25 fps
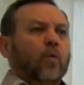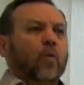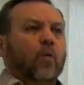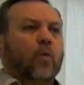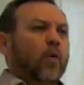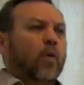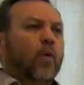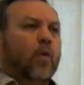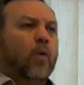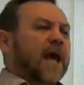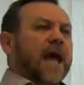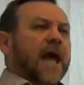
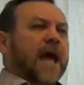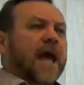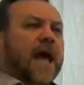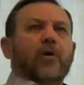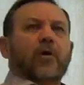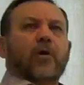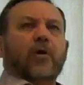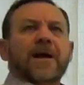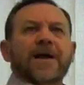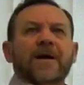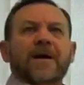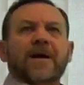what
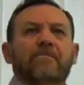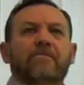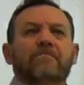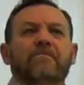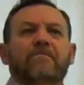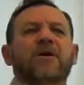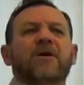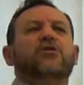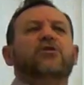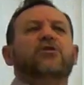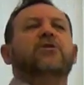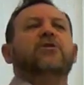
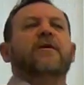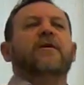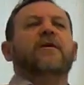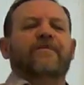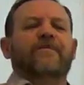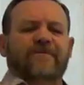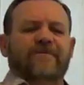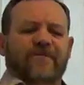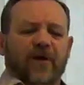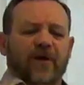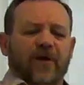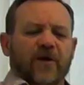Abraham must
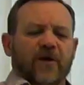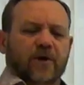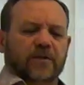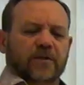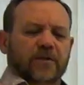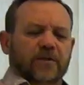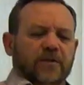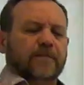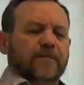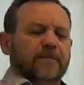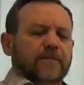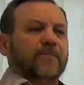have
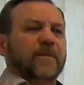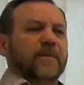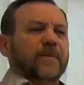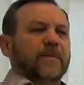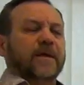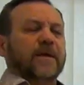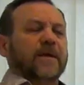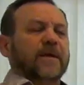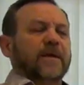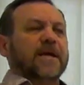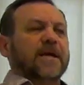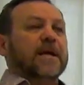felt
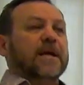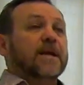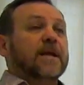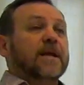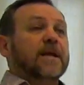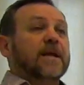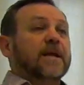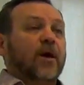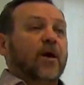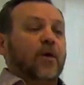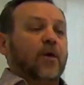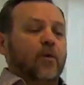
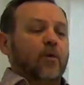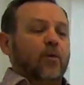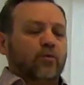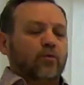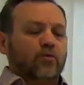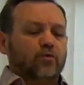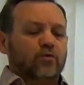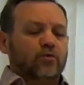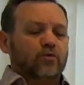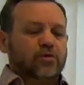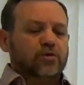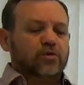in
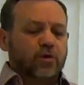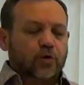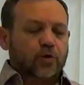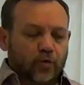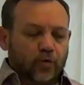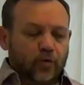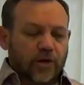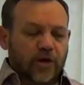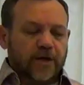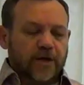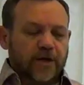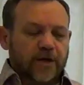those
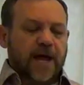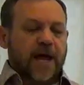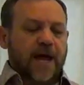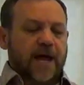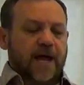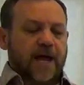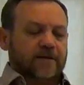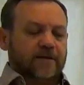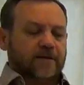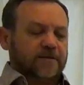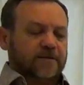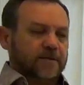3
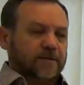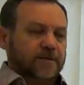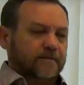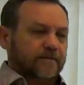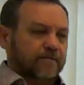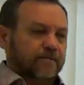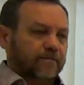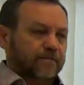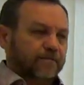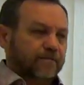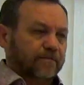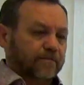days.
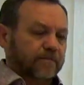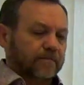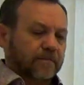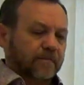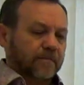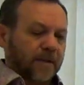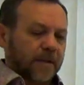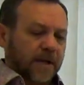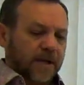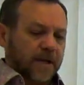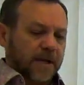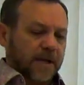
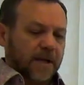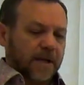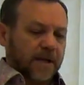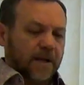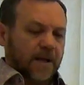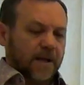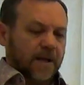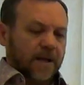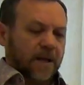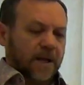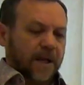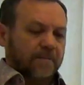
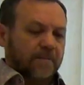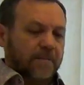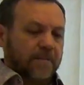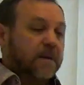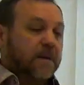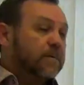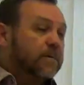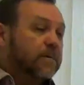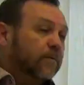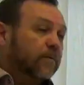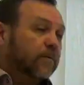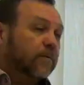
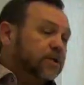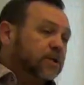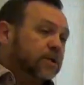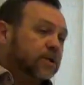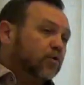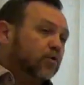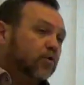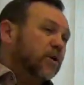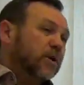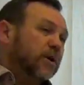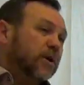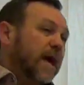Maybe it was
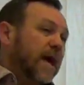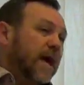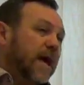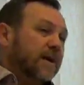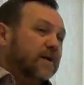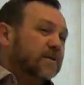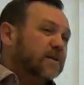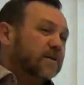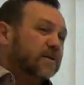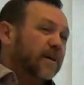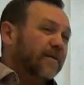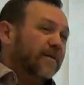3
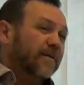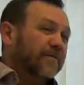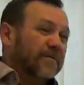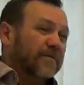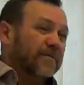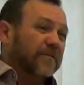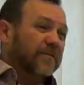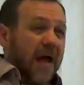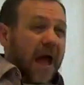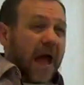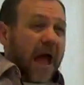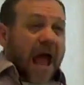days
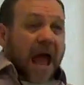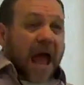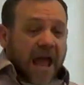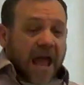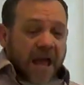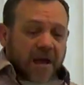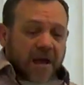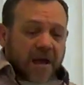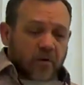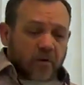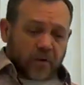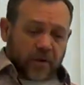of
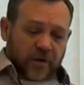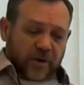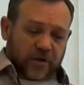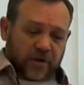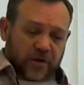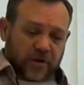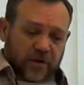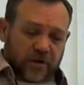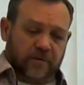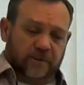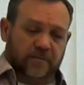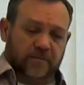
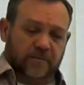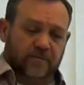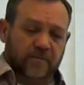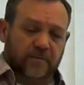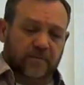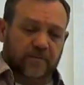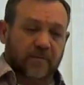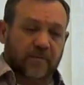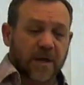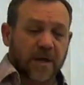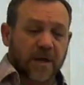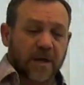anguish.
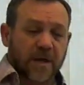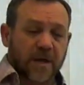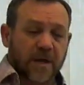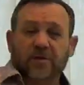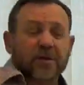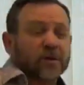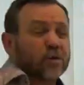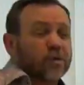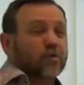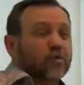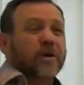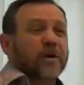Maybe it
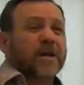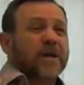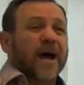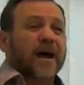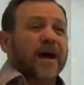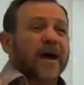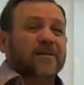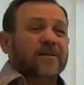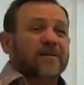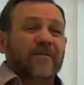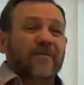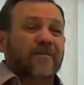was 3
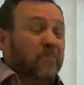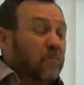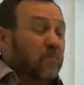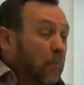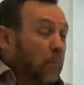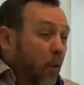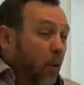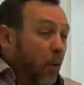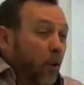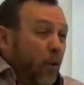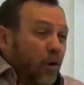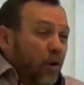days of
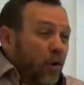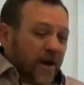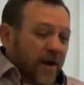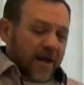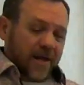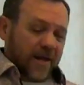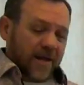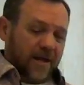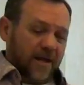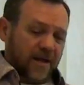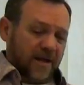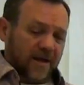
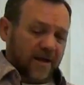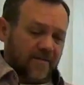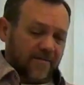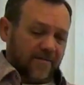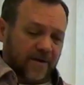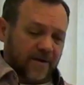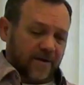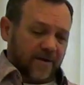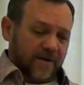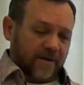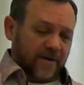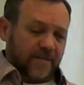mourning
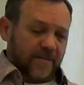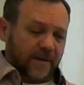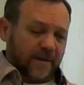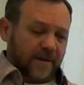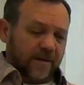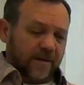even.